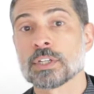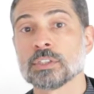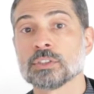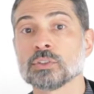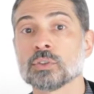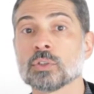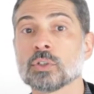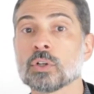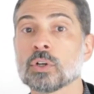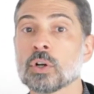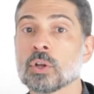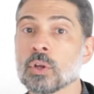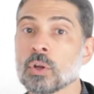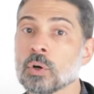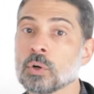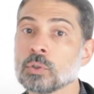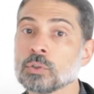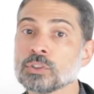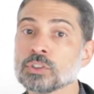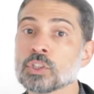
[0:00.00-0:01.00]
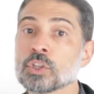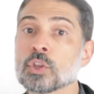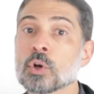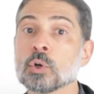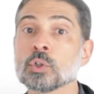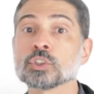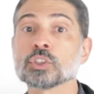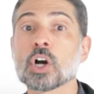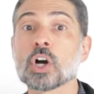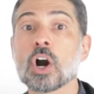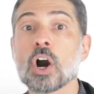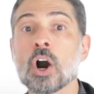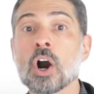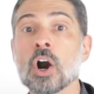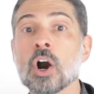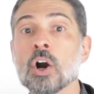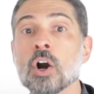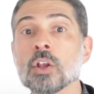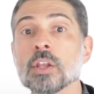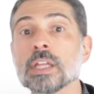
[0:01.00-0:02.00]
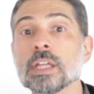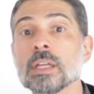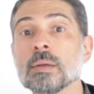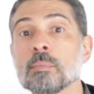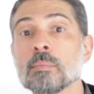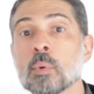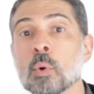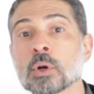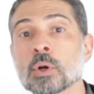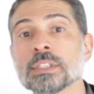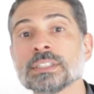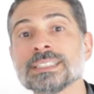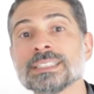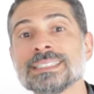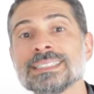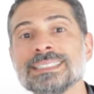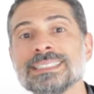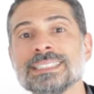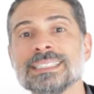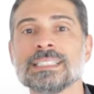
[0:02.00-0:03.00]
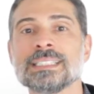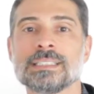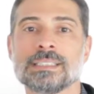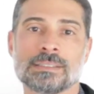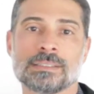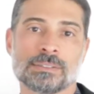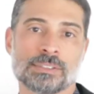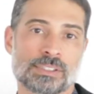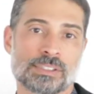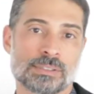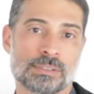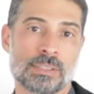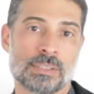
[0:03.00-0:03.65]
to close those all-important deals.